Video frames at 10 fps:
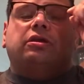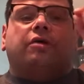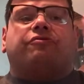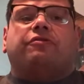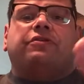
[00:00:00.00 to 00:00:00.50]

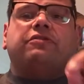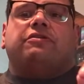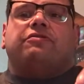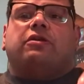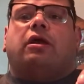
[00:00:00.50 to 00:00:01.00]
y'all, so
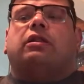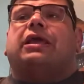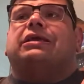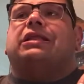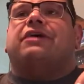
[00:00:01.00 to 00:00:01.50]
this is an
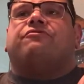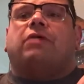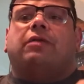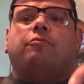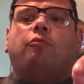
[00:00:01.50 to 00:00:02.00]
online class,
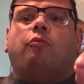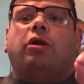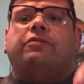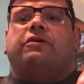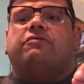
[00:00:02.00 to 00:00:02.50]
right?
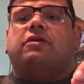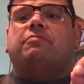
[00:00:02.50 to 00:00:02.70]
One of the things that